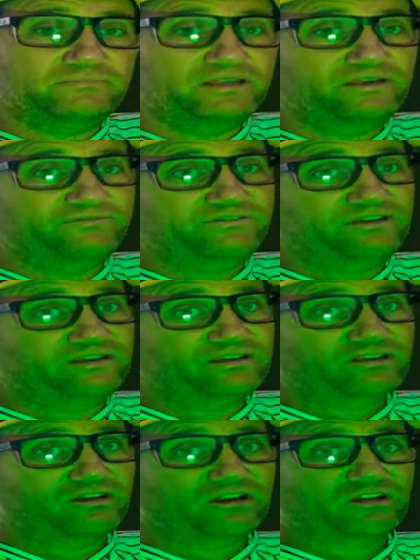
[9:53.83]
If they're
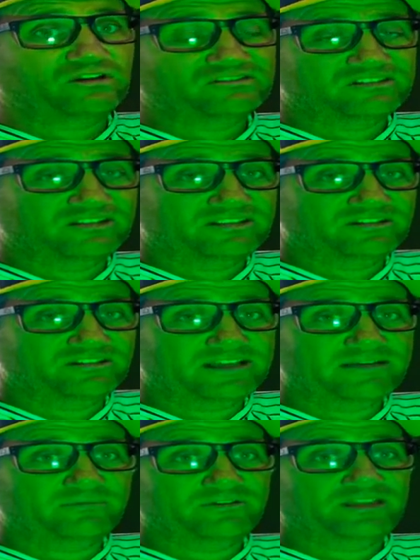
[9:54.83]
going to constantly do
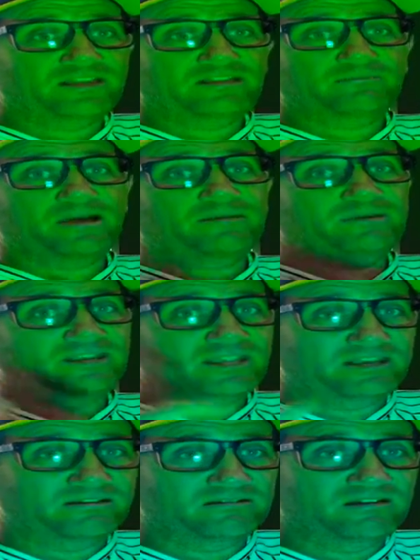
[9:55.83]
that, well then maybe you need
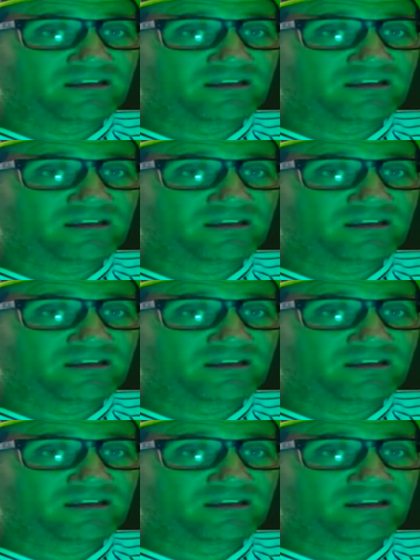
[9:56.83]
to.